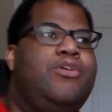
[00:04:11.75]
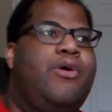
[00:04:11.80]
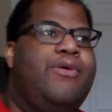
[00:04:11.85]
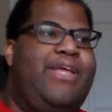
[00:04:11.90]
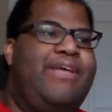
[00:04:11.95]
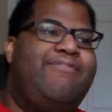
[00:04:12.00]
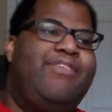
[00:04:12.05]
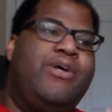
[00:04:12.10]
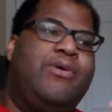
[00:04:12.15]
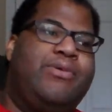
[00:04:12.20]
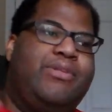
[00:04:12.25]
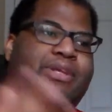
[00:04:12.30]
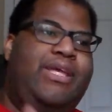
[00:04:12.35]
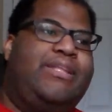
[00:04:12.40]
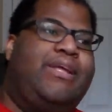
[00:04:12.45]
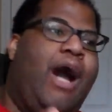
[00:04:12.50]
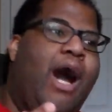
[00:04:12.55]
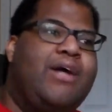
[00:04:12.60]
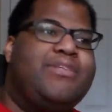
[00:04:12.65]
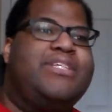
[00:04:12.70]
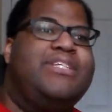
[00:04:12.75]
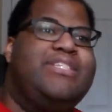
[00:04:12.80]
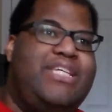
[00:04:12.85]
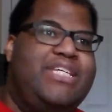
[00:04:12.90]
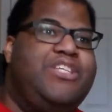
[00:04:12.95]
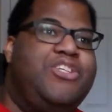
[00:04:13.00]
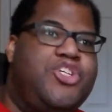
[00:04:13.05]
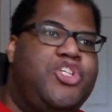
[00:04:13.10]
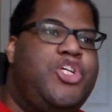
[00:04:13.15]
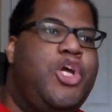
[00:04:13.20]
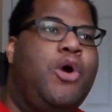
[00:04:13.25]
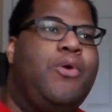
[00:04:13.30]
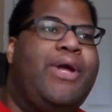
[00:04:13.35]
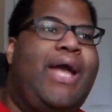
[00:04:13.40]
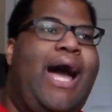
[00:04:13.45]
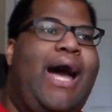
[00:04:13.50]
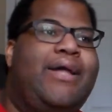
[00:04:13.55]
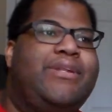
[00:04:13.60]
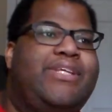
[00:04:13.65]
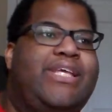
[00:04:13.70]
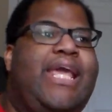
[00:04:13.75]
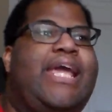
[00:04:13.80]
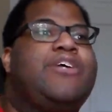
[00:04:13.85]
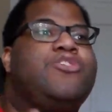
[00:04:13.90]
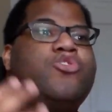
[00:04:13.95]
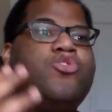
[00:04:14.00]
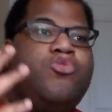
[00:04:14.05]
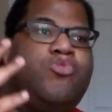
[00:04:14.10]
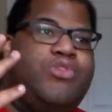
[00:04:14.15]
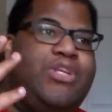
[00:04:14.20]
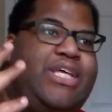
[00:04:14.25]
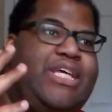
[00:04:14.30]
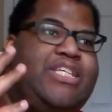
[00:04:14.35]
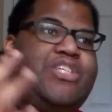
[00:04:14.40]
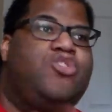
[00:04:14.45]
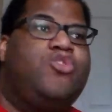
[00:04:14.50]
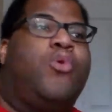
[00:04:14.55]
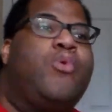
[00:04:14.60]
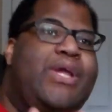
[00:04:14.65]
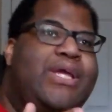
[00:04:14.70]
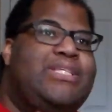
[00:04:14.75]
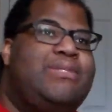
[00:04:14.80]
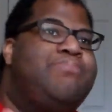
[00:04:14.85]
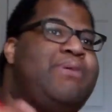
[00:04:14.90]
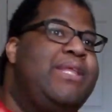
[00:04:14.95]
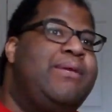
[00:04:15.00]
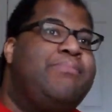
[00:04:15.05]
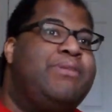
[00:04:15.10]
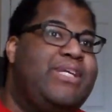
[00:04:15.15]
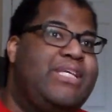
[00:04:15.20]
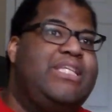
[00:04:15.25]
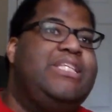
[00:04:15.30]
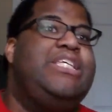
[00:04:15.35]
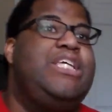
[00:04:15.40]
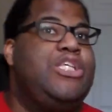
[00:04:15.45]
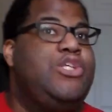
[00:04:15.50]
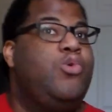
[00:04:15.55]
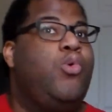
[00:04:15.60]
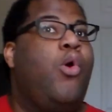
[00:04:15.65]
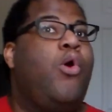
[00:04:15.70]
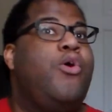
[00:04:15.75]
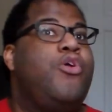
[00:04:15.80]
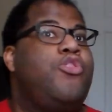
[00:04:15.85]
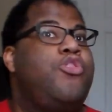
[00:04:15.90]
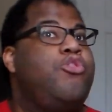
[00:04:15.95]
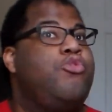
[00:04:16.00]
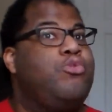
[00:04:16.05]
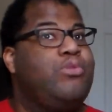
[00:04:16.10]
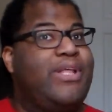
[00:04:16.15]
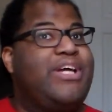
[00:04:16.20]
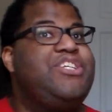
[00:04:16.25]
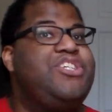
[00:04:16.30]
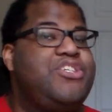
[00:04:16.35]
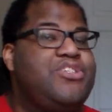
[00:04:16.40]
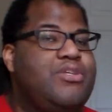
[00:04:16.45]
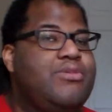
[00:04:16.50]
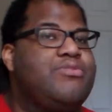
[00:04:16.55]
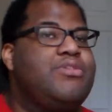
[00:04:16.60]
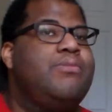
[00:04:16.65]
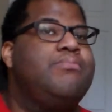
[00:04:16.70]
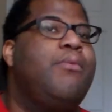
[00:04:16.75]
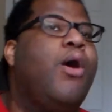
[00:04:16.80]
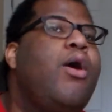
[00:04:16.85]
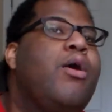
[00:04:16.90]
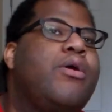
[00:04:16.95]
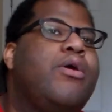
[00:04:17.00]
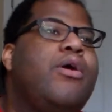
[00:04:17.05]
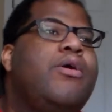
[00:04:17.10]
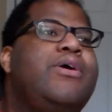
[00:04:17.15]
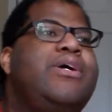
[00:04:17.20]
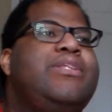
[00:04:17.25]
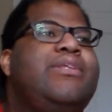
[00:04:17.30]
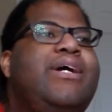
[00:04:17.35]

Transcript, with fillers: you know, even though Constantine, the show, got canceled, his story has been able to continue on through Legends of Tomorrow.